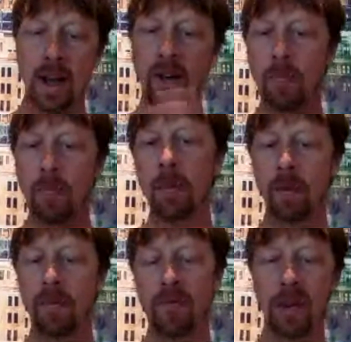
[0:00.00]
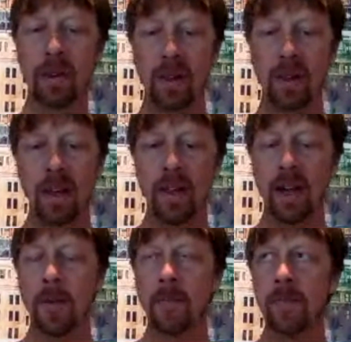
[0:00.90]
if people feel
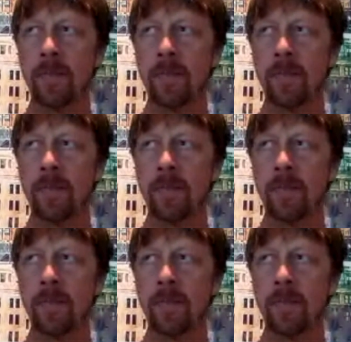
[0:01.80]
that,